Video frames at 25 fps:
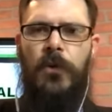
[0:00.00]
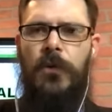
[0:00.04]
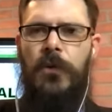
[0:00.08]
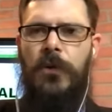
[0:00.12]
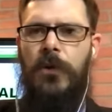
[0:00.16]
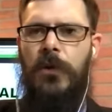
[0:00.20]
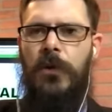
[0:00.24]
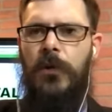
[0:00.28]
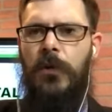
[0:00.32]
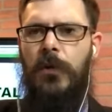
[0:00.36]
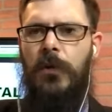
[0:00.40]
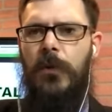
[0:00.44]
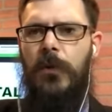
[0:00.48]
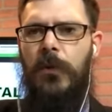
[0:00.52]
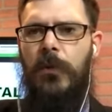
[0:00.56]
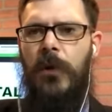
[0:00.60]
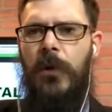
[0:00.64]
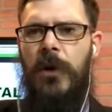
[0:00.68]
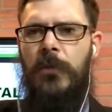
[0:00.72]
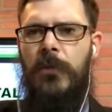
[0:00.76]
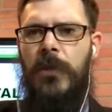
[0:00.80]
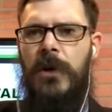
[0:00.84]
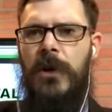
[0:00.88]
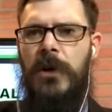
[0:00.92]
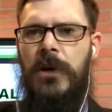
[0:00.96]
You know,
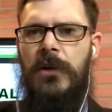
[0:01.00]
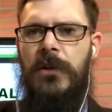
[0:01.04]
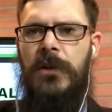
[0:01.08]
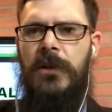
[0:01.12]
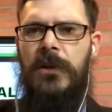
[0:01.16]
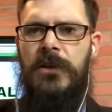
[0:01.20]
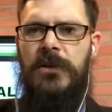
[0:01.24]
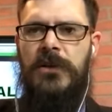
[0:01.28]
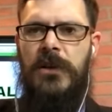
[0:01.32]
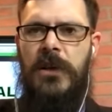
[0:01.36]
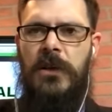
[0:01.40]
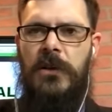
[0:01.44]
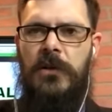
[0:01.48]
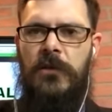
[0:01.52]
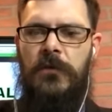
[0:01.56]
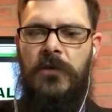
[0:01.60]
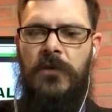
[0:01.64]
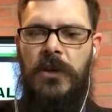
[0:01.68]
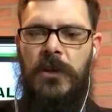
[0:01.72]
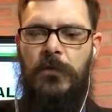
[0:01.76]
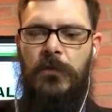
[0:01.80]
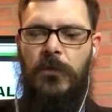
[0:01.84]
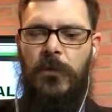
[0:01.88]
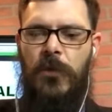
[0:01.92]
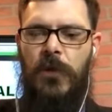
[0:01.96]
what made the executive
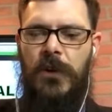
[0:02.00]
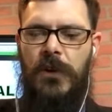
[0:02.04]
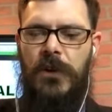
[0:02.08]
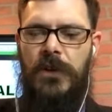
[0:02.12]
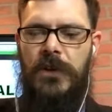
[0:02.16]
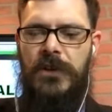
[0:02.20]
team really